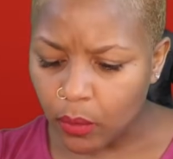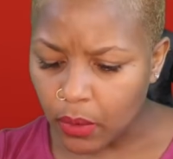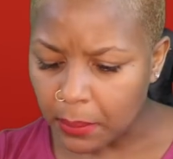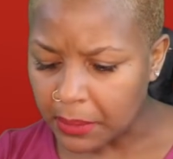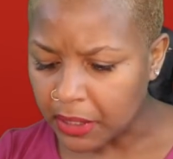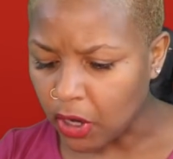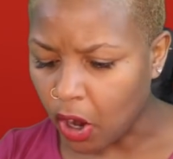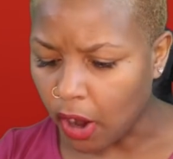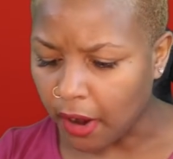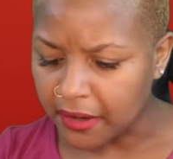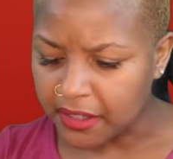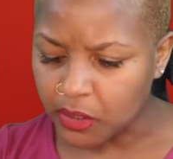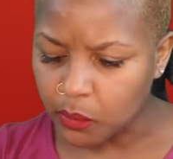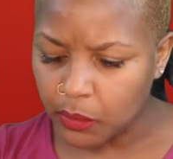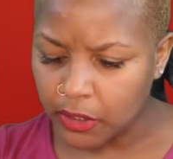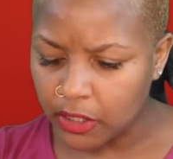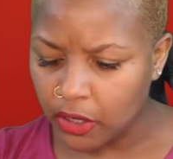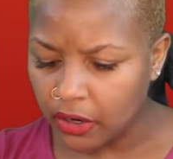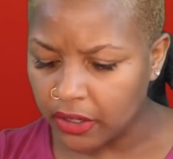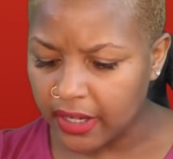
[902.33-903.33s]
women
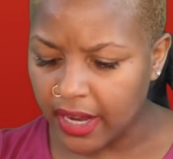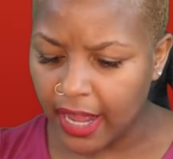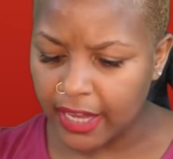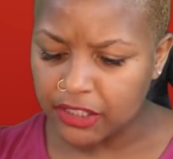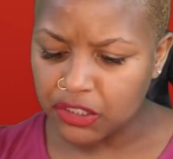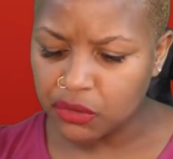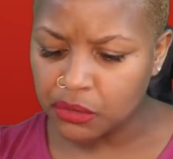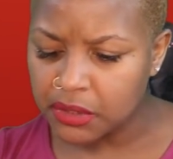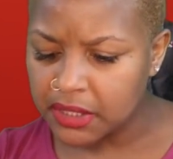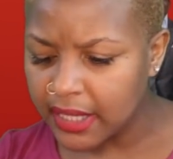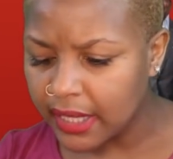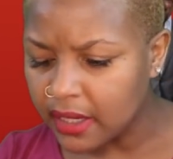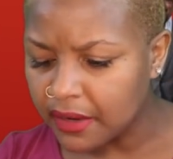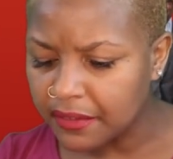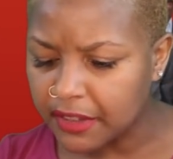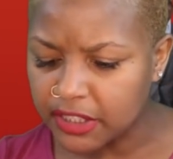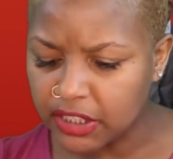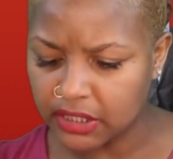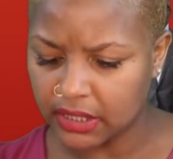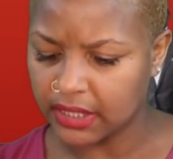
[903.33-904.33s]
arguing on national
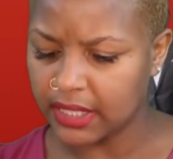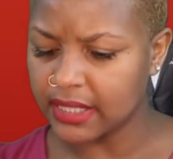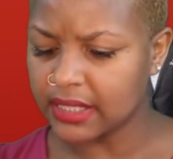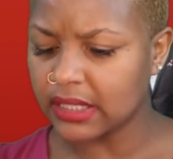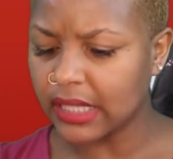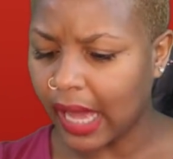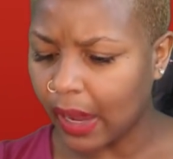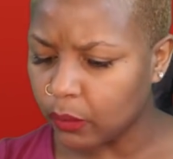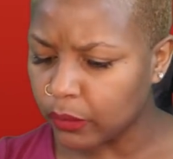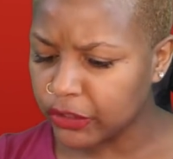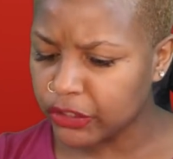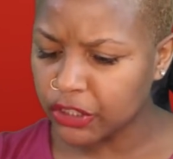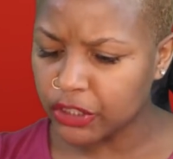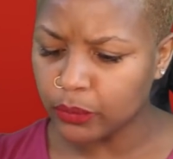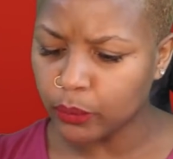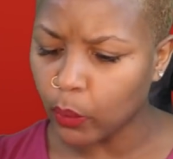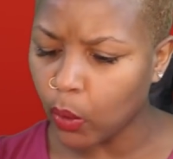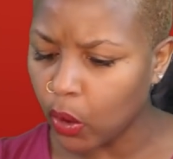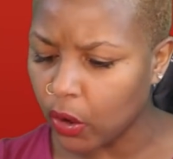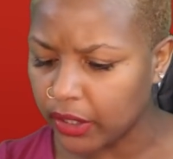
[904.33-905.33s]
television. And that's not what
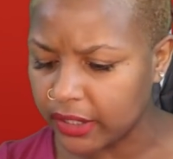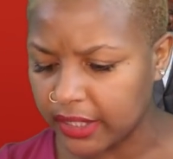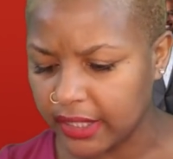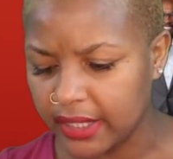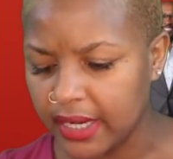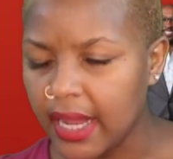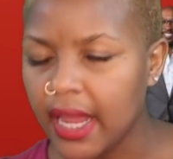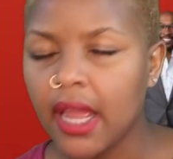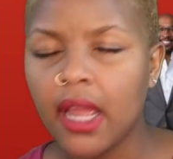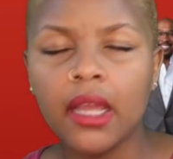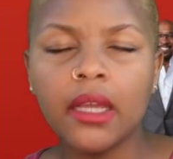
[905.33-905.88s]
she wanted.